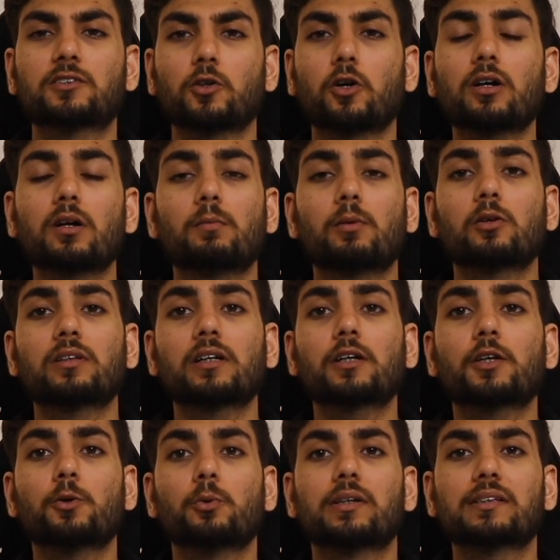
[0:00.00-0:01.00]
talk about the
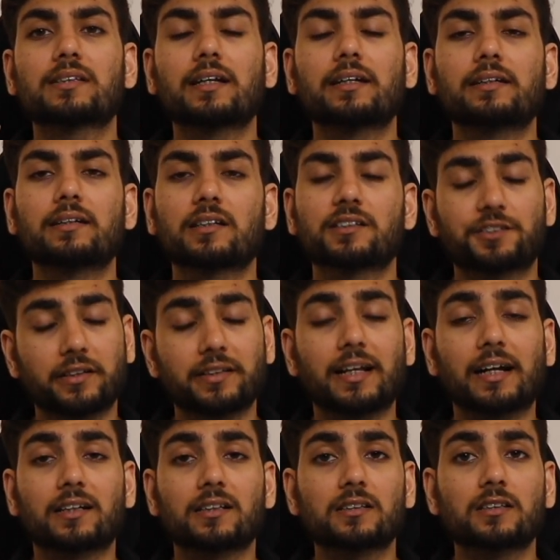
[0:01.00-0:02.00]
QSR industry,
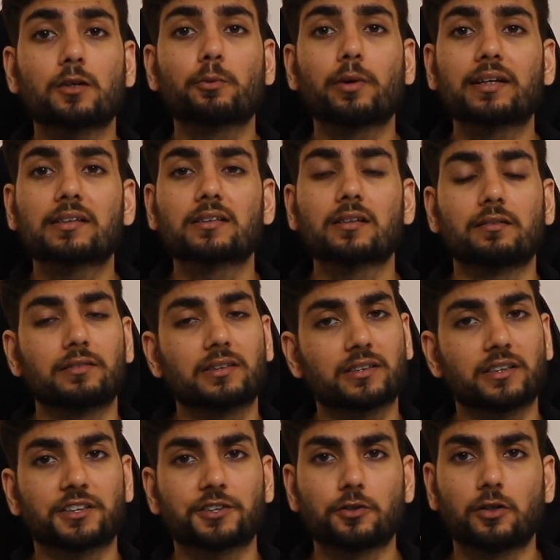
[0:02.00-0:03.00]
that is the quick service
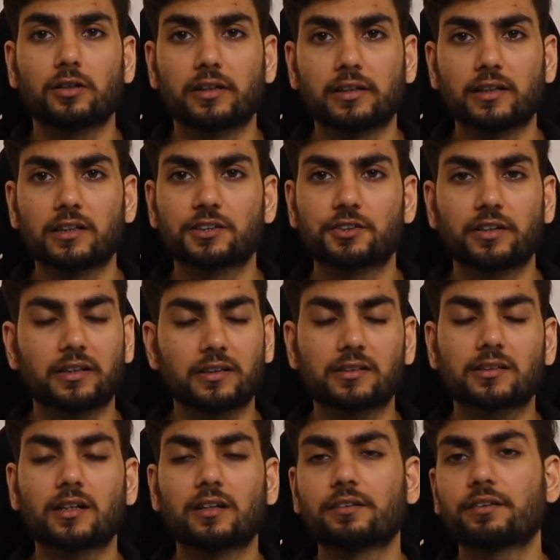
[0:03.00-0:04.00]
restaurant industry in
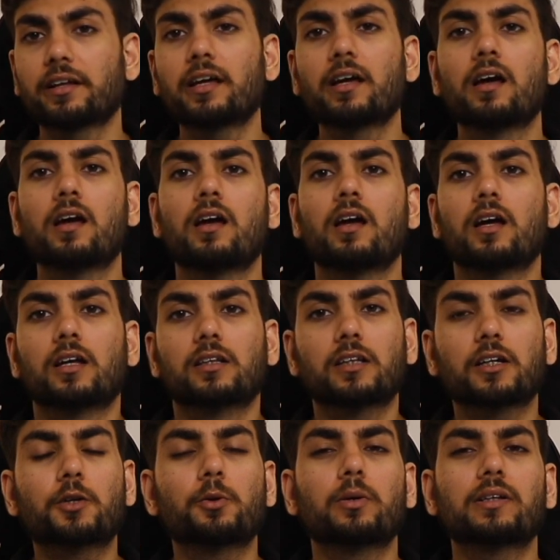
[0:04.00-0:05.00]
this country.
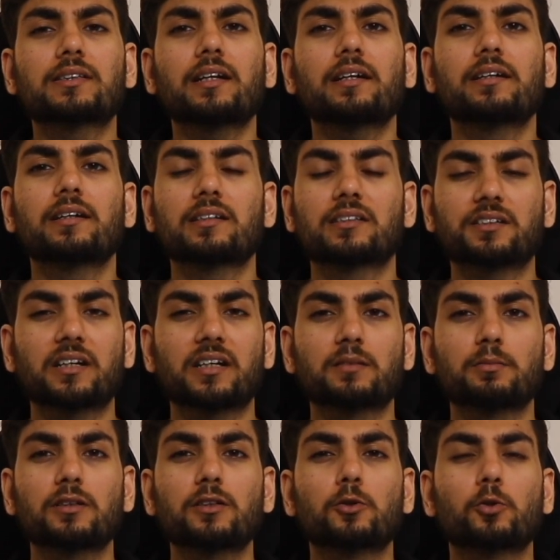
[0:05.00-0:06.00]
The QSR industry has
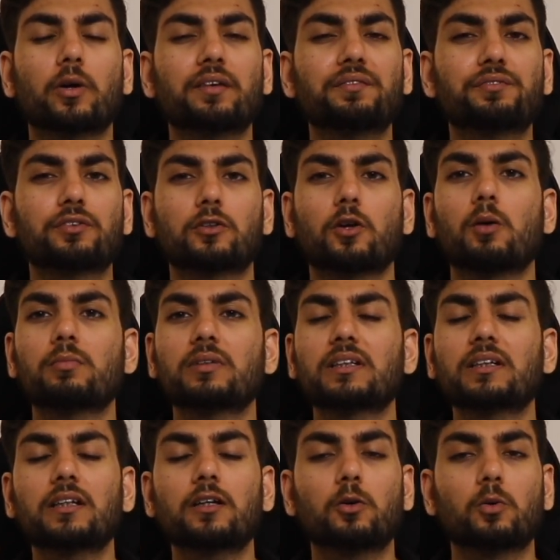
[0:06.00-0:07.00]
been growing
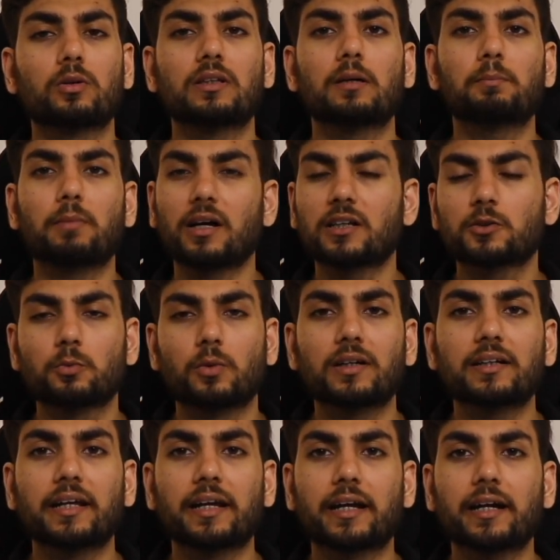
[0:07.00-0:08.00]
phenomenally over the past
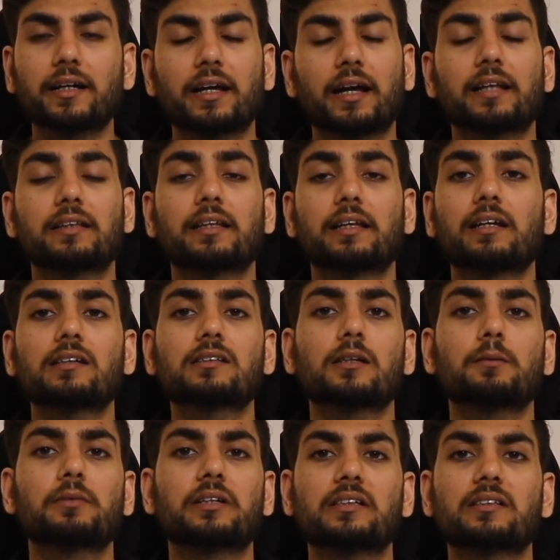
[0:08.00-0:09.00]
one decade, and there are
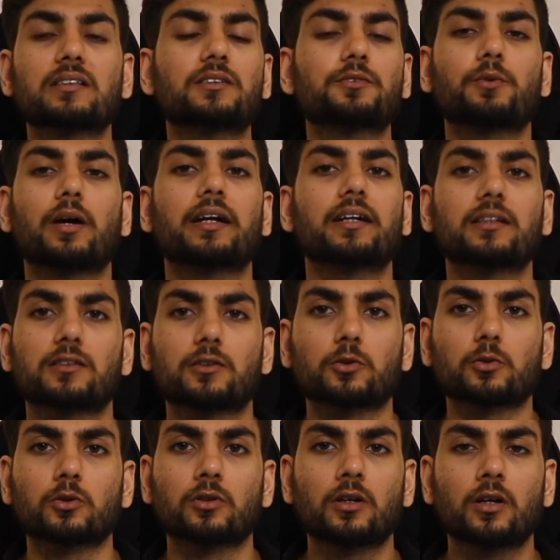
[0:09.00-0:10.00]
some reasons why it is
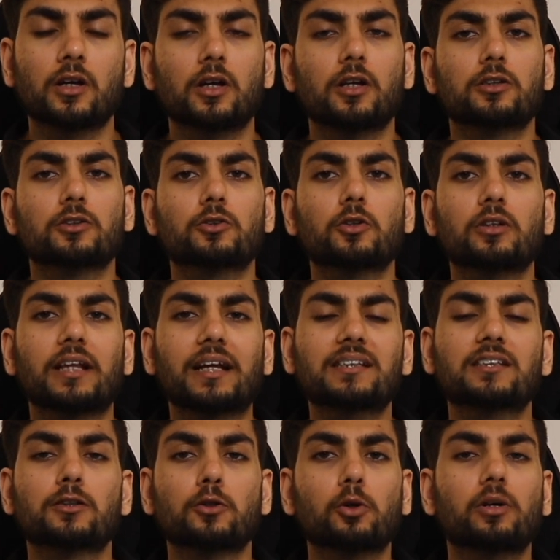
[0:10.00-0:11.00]
so. So
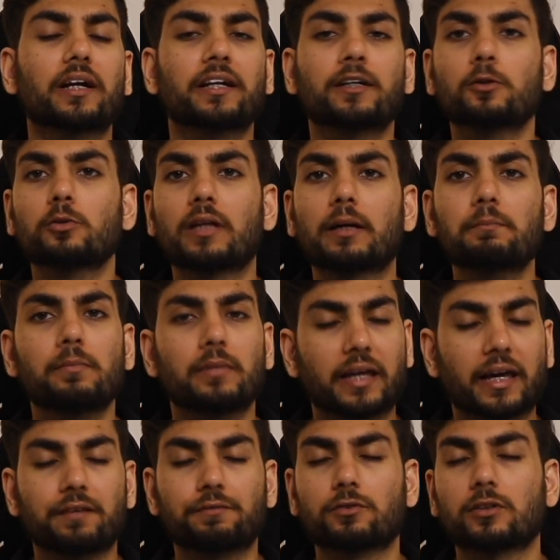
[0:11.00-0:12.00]
let's look into them
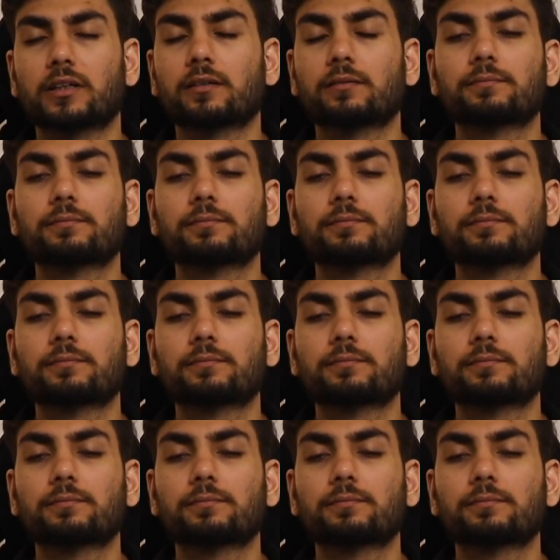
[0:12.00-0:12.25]
carefully.